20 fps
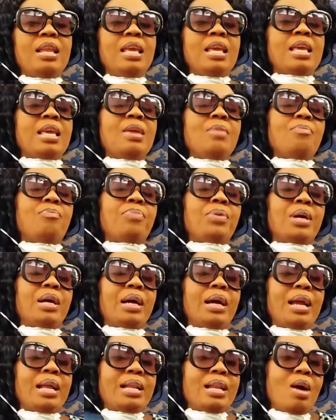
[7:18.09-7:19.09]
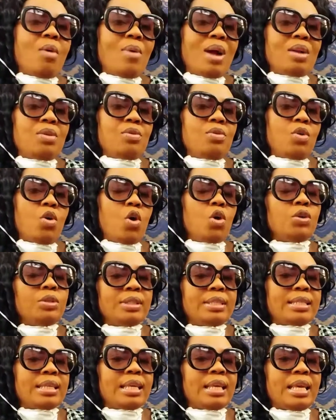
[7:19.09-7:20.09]
It can spread now one whole
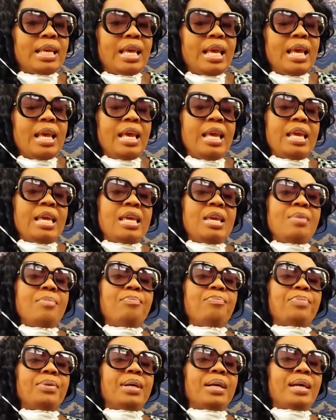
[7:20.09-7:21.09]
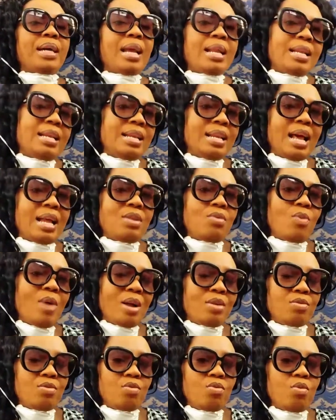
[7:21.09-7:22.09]
country. It can spread now the
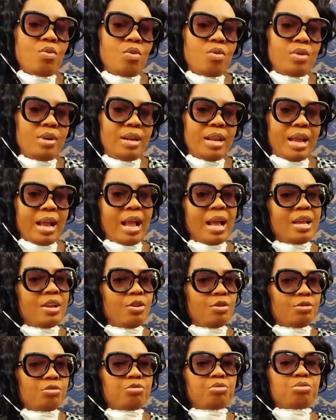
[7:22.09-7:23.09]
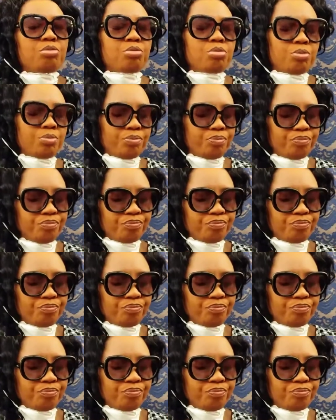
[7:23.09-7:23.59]
one whole world. Like I don't do so.